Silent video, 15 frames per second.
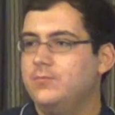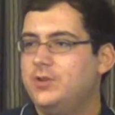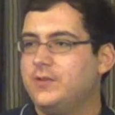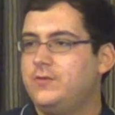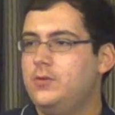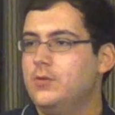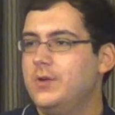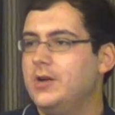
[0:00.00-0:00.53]

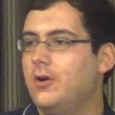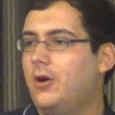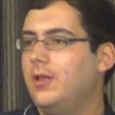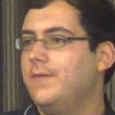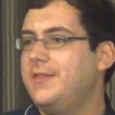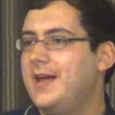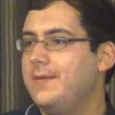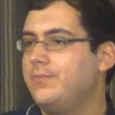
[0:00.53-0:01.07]
just doing
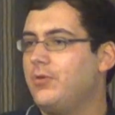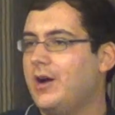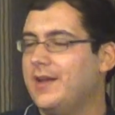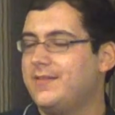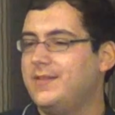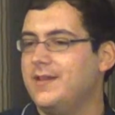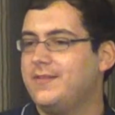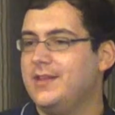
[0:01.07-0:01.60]
all of that
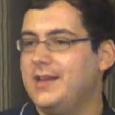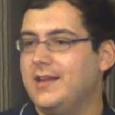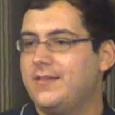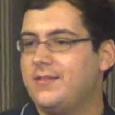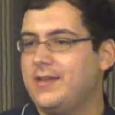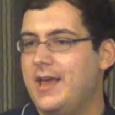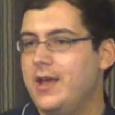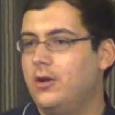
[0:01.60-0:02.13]
processing at
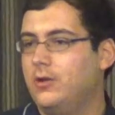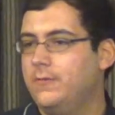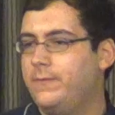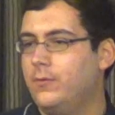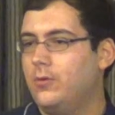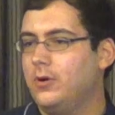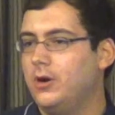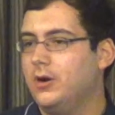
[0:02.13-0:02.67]
scale
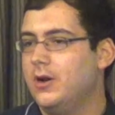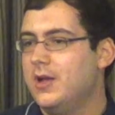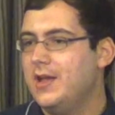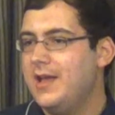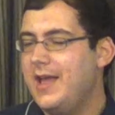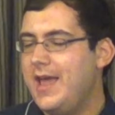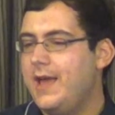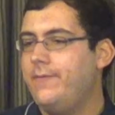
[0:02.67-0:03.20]
for
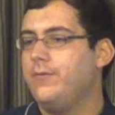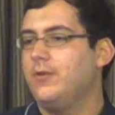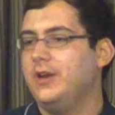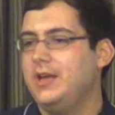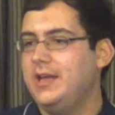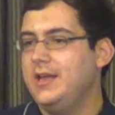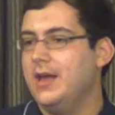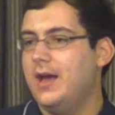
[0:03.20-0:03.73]

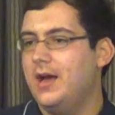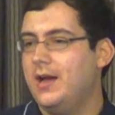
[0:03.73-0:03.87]
every